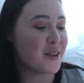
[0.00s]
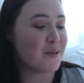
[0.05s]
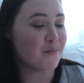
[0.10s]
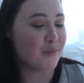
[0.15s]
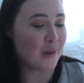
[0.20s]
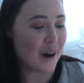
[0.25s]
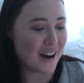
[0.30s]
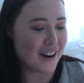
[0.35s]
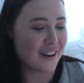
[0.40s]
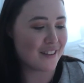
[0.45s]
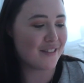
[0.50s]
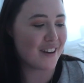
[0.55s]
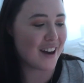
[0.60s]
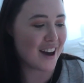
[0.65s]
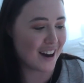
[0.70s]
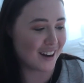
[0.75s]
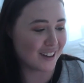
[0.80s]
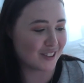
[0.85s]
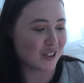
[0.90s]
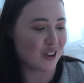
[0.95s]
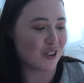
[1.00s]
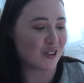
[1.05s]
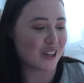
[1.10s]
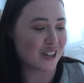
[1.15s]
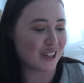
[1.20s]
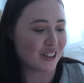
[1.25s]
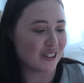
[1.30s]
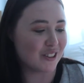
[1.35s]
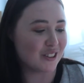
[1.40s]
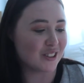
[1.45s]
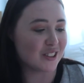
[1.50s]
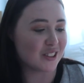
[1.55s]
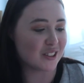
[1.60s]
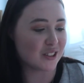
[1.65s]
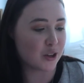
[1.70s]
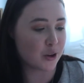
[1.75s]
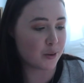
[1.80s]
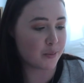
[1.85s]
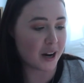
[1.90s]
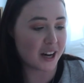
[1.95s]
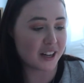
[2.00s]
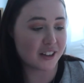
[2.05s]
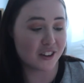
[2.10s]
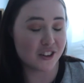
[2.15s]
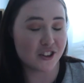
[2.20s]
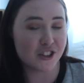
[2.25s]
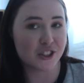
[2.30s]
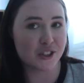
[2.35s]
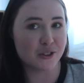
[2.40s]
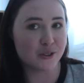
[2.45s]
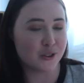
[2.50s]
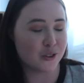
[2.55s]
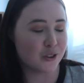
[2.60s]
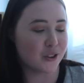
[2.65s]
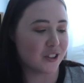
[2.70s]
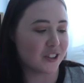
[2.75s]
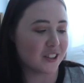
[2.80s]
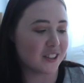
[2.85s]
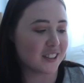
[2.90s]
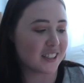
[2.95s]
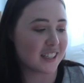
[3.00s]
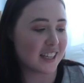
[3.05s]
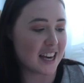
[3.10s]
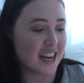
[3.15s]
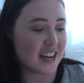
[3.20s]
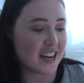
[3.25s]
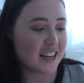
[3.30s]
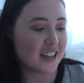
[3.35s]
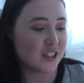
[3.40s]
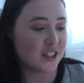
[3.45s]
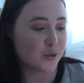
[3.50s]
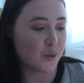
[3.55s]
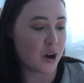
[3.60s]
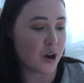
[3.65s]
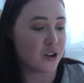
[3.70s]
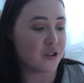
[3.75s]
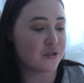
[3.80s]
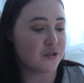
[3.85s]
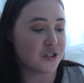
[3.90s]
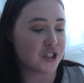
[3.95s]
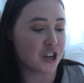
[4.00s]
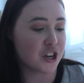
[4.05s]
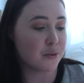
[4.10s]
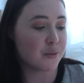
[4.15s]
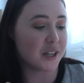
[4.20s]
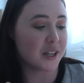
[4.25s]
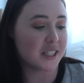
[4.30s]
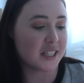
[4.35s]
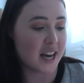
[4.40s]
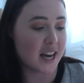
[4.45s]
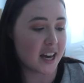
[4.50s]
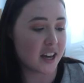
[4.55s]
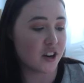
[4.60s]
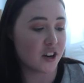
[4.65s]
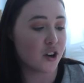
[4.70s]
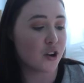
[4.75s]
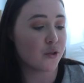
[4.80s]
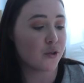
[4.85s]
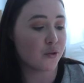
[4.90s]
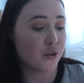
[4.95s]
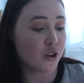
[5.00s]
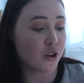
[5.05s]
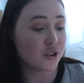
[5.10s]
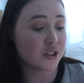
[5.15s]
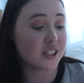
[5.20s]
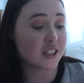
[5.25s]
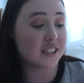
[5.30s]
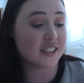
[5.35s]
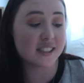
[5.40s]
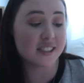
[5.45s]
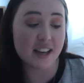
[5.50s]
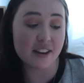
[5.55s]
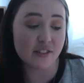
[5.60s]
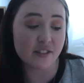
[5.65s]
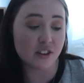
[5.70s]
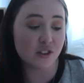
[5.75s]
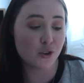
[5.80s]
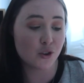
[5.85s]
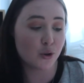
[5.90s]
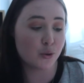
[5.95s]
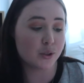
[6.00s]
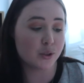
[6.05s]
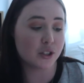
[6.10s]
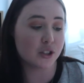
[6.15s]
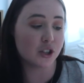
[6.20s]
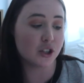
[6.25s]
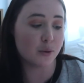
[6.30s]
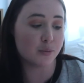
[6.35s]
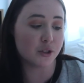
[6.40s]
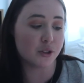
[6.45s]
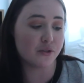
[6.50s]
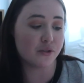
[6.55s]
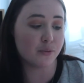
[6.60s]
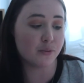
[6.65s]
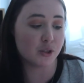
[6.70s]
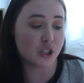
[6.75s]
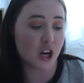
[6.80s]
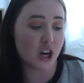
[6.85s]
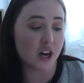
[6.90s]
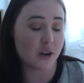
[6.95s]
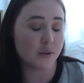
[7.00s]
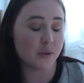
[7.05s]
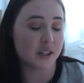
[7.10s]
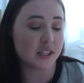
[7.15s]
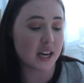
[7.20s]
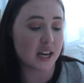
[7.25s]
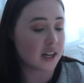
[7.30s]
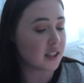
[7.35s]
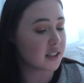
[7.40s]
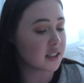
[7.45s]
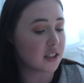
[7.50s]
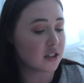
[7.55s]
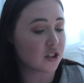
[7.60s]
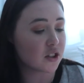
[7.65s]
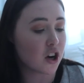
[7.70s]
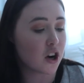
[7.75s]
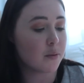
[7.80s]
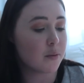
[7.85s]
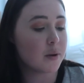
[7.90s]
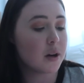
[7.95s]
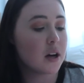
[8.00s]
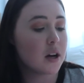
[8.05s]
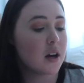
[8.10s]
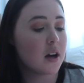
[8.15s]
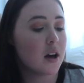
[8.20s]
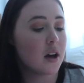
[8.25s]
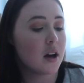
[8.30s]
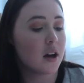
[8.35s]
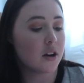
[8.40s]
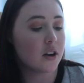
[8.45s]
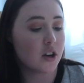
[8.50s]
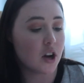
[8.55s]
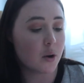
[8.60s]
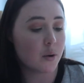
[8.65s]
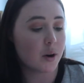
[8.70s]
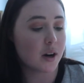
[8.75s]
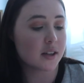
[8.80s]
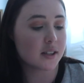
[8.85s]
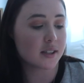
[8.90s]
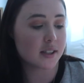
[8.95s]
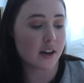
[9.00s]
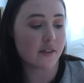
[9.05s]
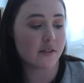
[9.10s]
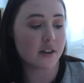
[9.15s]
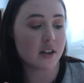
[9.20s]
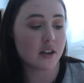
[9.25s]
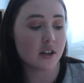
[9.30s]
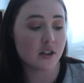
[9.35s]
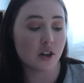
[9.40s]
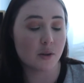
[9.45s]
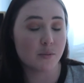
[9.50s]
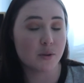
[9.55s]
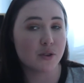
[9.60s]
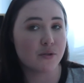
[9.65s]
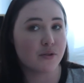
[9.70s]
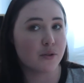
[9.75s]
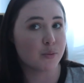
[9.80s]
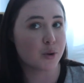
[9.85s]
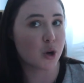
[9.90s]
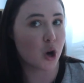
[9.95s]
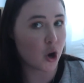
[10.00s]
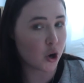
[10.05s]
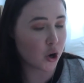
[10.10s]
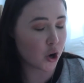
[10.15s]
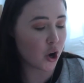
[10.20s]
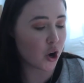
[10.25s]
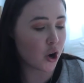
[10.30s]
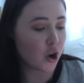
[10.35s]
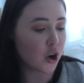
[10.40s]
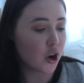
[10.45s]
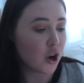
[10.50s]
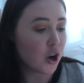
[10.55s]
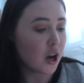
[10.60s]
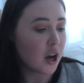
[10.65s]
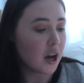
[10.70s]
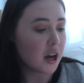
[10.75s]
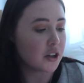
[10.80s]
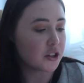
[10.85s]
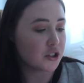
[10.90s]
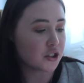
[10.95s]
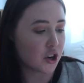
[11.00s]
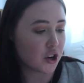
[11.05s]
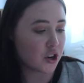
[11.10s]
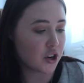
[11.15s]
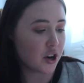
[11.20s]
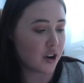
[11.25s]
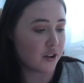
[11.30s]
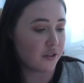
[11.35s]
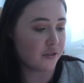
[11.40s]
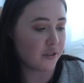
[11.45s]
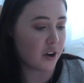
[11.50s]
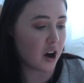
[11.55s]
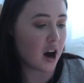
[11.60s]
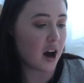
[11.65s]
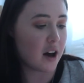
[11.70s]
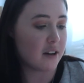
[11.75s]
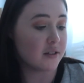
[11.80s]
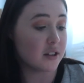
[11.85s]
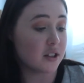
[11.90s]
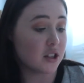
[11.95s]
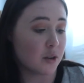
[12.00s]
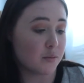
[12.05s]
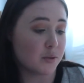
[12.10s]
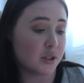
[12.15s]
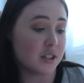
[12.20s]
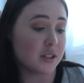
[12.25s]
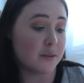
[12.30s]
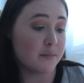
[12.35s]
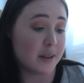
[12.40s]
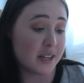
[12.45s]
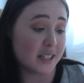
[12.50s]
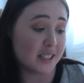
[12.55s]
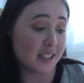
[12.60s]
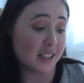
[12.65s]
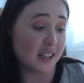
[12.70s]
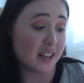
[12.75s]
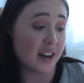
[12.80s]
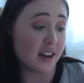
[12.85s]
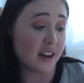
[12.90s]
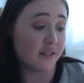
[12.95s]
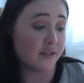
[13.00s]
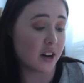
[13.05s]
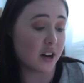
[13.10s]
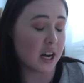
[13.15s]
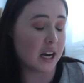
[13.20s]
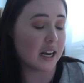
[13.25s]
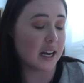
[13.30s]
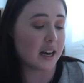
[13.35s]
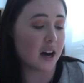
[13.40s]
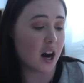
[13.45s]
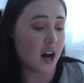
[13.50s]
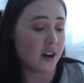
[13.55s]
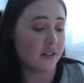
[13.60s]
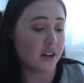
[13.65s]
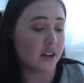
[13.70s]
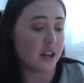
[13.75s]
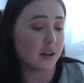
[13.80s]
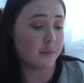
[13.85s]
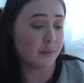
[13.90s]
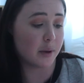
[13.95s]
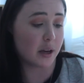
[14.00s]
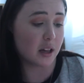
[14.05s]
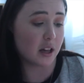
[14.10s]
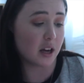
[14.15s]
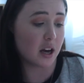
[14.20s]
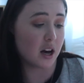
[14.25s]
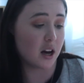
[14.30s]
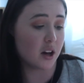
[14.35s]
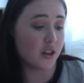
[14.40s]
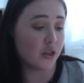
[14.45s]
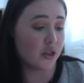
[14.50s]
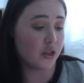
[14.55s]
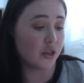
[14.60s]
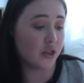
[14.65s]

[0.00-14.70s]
the Braniff household includes the two biological daughters, Kennedy 12, Shelby 10, Rosie 7, who was adopted from China with Down syndrome, Noah 7, adopted from Congo, Jonah 5, adopted domestically, and finally Ivy and Amelia